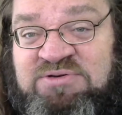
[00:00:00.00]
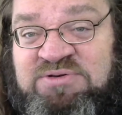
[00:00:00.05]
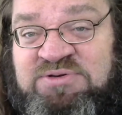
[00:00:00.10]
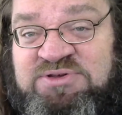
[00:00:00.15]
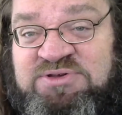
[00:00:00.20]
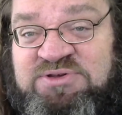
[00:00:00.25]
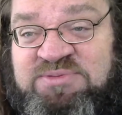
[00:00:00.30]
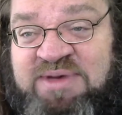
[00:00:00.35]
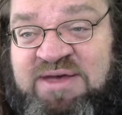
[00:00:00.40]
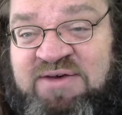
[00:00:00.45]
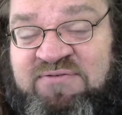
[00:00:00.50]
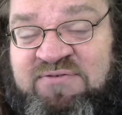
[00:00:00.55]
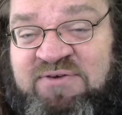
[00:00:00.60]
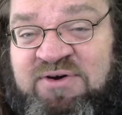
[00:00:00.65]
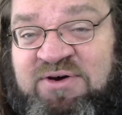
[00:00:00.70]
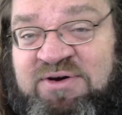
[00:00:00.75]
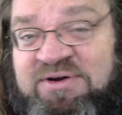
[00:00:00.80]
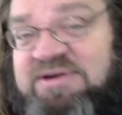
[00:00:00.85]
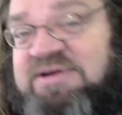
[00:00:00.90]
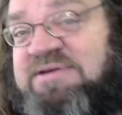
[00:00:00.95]
some
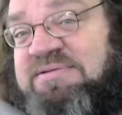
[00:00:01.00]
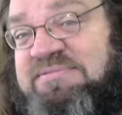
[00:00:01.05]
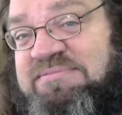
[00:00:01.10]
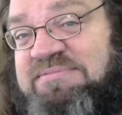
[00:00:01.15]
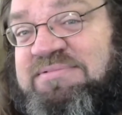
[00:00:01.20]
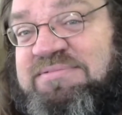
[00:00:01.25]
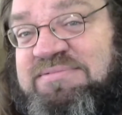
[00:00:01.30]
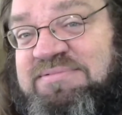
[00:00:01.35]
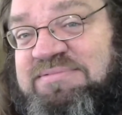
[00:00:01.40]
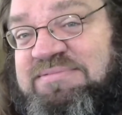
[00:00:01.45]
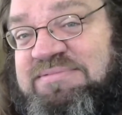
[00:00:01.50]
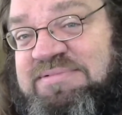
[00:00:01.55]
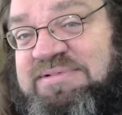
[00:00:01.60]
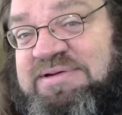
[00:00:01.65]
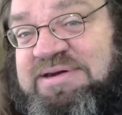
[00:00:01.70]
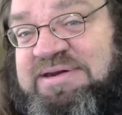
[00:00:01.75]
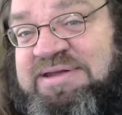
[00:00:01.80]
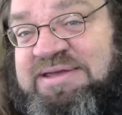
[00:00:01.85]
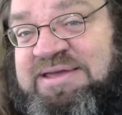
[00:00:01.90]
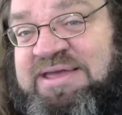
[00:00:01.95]
effort.
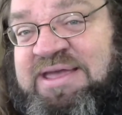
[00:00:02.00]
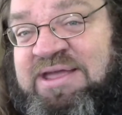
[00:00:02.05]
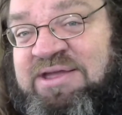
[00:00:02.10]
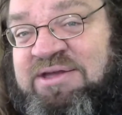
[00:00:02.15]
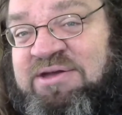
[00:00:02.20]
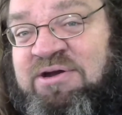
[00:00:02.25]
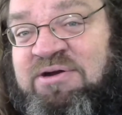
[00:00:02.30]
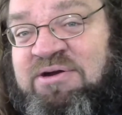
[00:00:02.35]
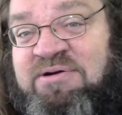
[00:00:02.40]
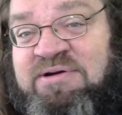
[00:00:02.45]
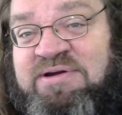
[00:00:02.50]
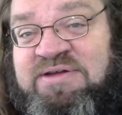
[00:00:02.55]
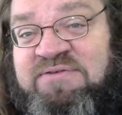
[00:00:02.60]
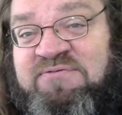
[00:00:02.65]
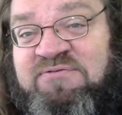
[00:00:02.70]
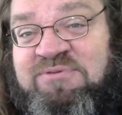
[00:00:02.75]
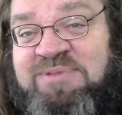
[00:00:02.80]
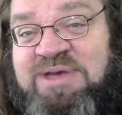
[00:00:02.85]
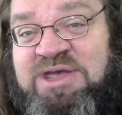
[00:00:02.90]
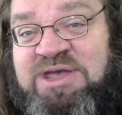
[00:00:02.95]
Get your
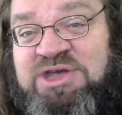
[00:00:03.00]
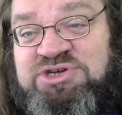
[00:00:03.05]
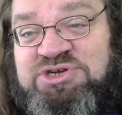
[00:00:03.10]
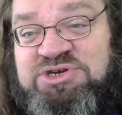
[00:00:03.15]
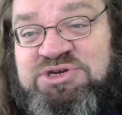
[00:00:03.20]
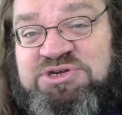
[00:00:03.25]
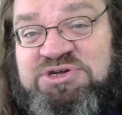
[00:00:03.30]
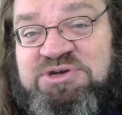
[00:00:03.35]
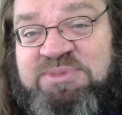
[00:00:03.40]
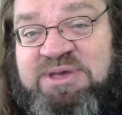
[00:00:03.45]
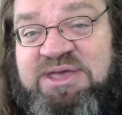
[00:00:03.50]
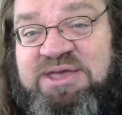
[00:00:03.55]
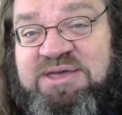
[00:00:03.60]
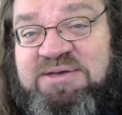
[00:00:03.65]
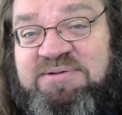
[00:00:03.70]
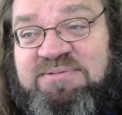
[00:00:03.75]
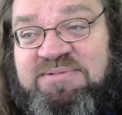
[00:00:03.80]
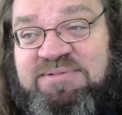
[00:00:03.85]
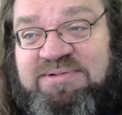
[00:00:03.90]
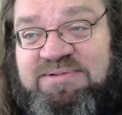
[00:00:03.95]
information to me.
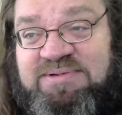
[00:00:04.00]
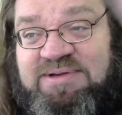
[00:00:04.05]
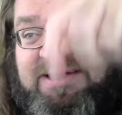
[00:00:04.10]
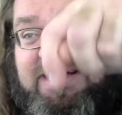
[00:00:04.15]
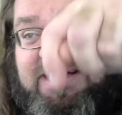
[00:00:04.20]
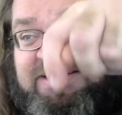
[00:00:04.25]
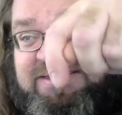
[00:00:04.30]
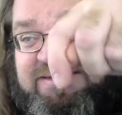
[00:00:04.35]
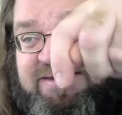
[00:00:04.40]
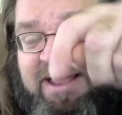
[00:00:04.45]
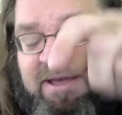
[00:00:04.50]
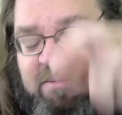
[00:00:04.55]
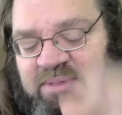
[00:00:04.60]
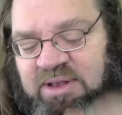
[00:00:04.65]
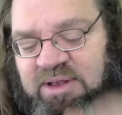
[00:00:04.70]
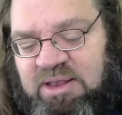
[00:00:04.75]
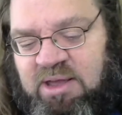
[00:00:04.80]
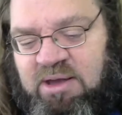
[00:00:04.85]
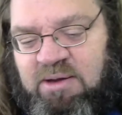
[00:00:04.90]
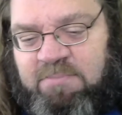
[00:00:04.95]
It's down
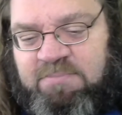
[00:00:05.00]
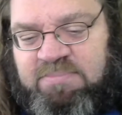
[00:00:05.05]
below.